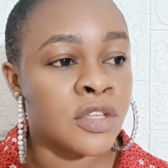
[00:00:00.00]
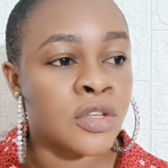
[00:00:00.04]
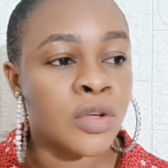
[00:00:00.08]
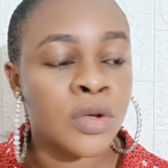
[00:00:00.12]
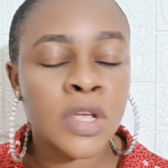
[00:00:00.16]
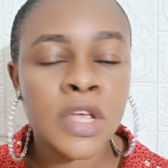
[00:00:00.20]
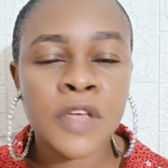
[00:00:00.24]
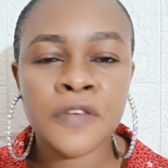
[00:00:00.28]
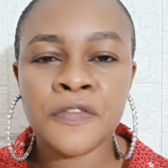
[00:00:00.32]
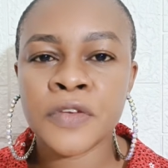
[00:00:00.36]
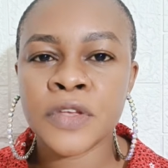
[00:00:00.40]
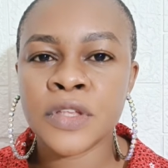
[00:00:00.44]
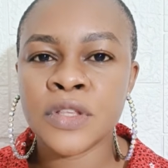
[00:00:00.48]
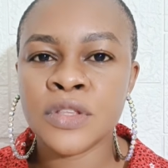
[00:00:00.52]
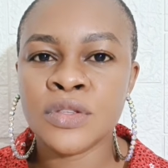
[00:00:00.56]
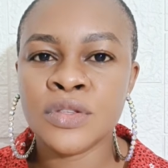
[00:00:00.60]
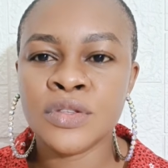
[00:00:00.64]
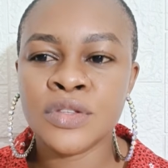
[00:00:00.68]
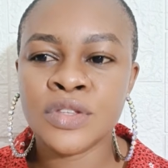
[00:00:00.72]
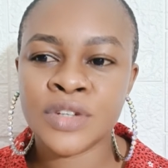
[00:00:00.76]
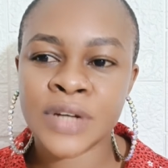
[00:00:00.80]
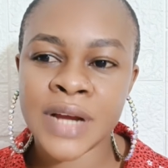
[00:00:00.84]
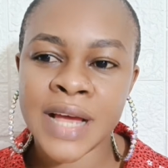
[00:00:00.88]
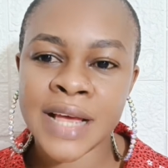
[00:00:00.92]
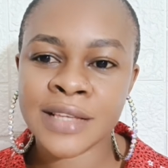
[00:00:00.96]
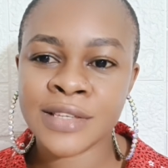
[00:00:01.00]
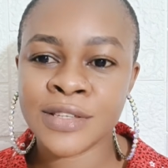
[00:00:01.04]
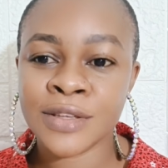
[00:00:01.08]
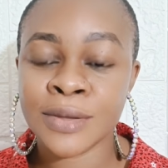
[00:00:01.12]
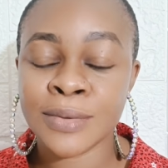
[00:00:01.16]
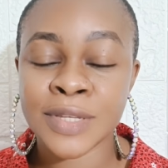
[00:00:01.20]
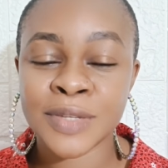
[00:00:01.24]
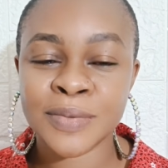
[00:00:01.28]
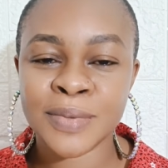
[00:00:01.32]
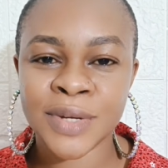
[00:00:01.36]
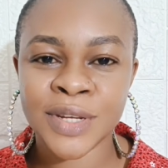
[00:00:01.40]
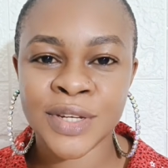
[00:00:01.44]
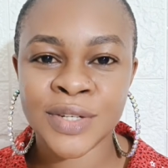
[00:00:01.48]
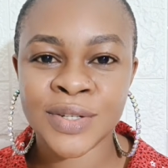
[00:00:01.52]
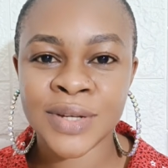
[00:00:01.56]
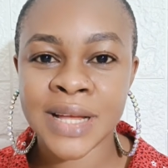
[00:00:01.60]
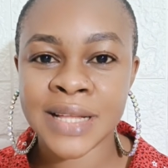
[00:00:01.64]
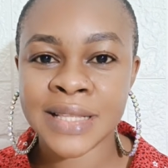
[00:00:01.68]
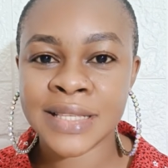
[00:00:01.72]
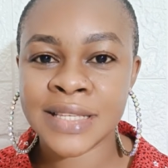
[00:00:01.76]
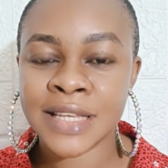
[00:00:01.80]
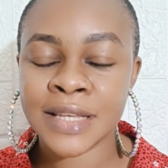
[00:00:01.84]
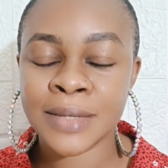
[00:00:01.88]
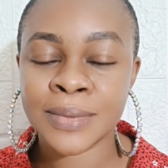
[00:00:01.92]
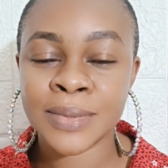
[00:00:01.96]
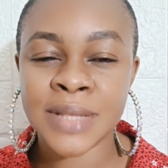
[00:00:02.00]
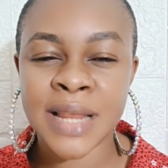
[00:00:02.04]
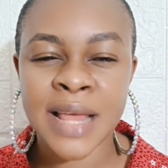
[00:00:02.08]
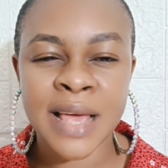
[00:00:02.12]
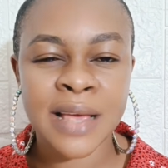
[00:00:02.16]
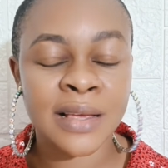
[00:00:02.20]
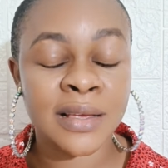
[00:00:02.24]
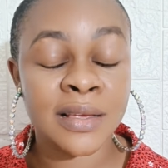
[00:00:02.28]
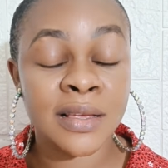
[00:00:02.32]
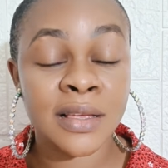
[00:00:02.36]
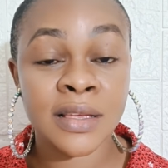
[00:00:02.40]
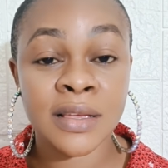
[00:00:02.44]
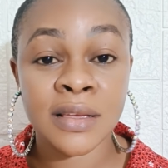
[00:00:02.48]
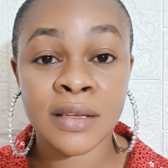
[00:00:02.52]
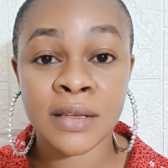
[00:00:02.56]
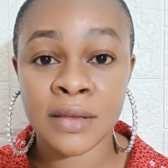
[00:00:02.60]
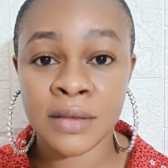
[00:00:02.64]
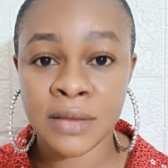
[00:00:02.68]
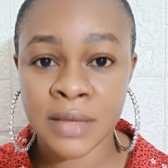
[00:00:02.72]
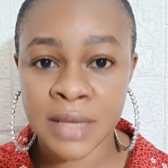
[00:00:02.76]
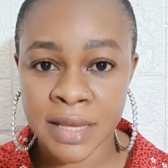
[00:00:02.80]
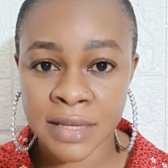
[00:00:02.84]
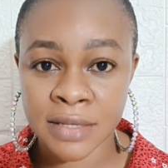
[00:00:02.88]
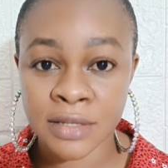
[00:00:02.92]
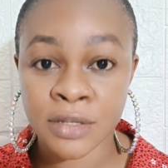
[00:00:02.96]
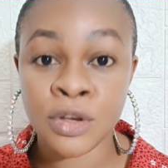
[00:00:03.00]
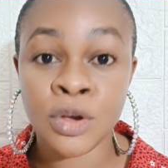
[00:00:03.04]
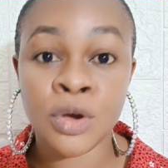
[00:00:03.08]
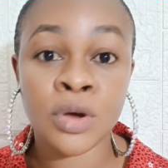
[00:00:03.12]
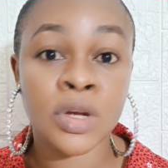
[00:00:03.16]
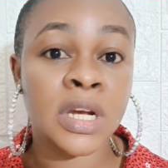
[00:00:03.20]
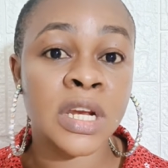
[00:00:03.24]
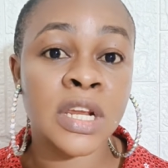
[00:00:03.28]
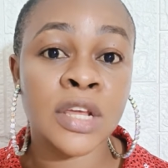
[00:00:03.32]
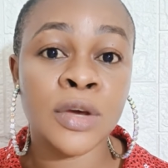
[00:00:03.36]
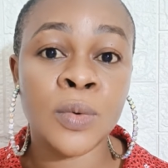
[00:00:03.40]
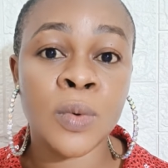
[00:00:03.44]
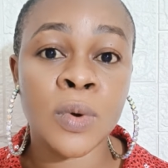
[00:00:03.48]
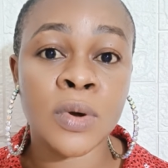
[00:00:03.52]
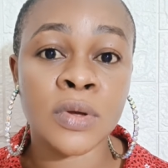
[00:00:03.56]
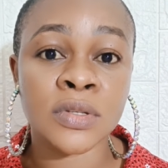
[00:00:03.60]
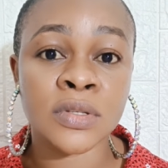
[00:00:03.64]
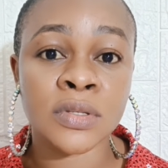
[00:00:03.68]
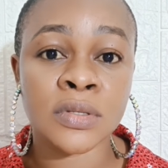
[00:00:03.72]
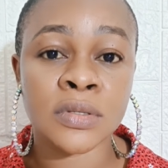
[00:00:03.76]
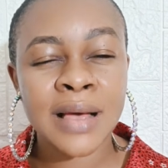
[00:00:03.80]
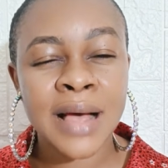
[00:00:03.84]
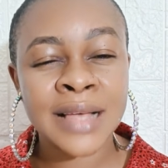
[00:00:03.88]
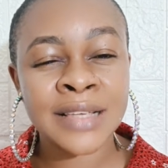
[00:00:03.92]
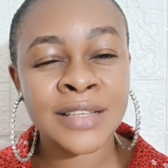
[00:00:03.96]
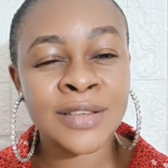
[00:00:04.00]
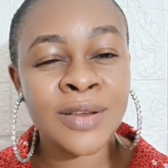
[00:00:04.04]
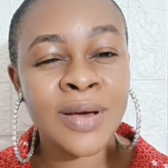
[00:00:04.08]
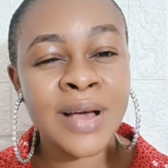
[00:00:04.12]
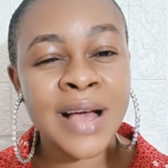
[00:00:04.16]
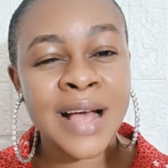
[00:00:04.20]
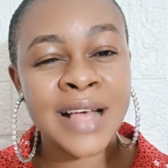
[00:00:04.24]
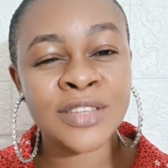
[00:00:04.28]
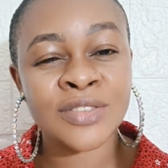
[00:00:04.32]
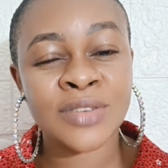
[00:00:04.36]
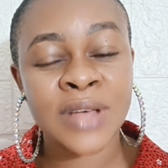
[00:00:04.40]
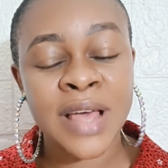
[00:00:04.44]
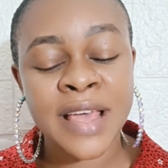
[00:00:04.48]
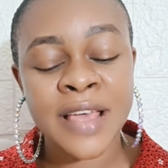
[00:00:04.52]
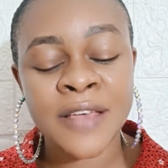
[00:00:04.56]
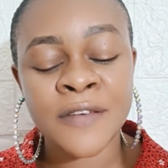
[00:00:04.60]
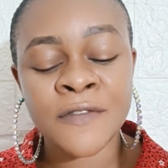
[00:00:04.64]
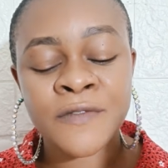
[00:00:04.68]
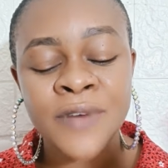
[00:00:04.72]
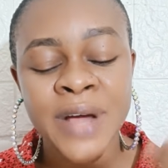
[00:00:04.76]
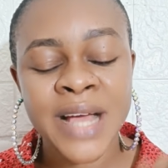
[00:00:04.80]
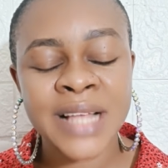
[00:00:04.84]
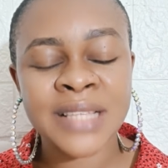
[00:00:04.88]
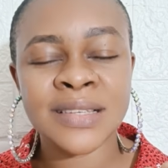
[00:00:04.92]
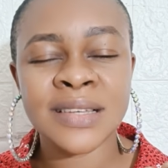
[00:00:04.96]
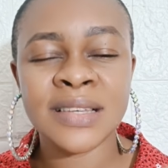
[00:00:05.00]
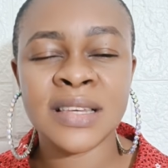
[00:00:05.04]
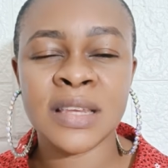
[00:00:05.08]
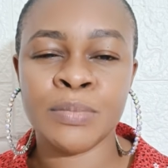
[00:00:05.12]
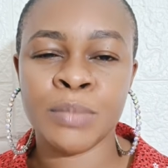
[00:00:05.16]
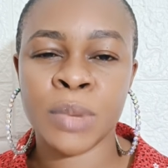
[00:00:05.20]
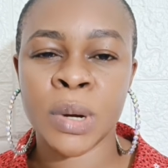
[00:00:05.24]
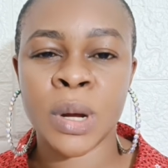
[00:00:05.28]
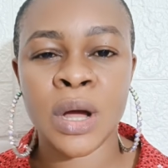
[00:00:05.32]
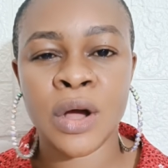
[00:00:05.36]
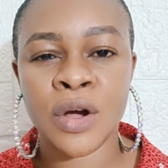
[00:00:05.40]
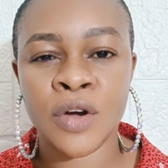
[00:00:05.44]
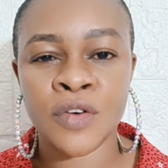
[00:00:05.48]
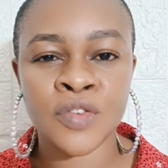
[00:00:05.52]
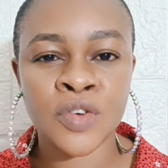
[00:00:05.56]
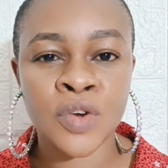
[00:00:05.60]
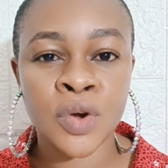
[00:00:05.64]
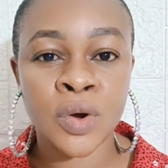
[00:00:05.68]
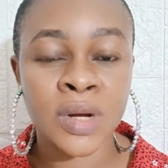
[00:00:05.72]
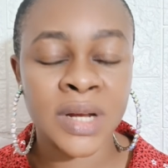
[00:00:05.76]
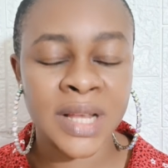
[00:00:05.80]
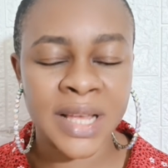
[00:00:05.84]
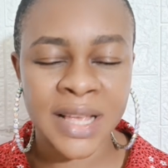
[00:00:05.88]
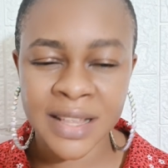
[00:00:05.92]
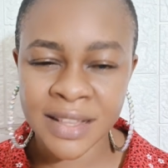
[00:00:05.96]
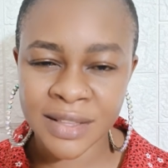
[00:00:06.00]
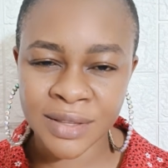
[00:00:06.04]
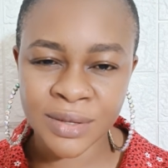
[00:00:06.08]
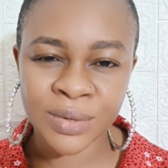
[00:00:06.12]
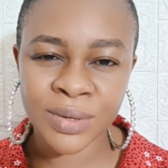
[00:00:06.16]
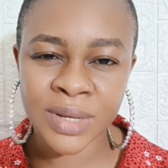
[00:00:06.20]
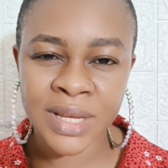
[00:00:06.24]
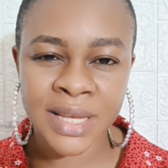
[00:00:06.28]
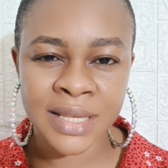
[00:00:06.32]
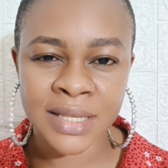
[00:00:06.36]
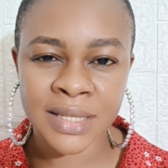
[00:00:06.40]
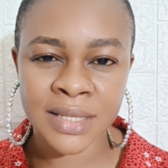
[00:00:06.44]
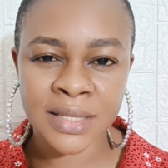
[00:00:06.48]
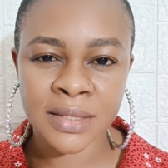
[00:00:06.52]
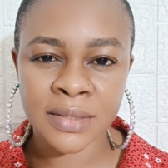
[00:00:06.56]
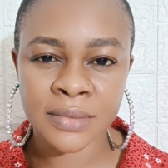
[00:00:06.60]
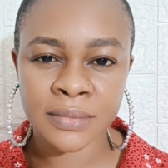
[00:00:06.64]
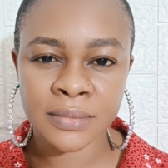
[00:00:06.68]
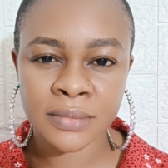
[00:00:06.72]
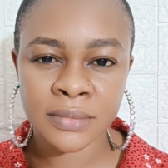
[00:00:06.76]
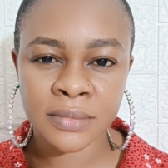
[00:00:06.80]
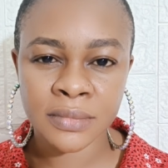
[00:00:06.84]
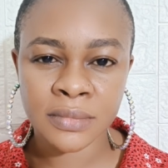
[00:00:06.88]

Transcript: So if you try some spiritual tips, like, yes, godly ones, as long as you are inviting the power of God into it,